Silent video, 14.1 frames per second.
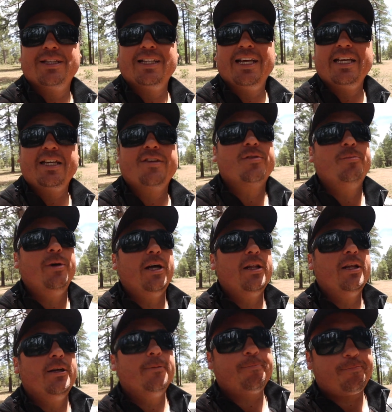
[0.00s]
Lake
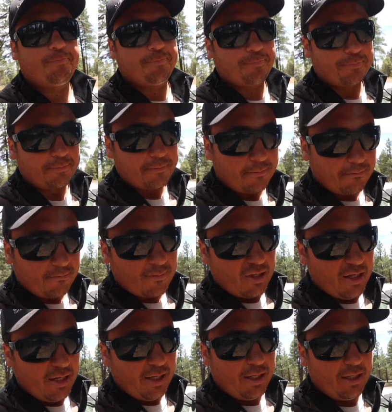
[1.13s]
Isabella
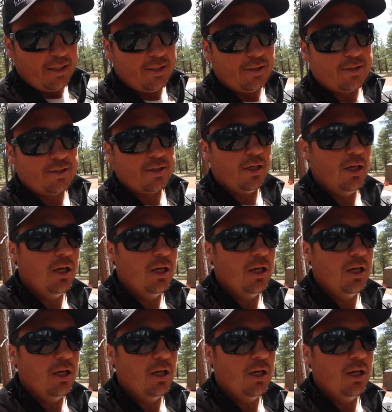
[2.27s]
and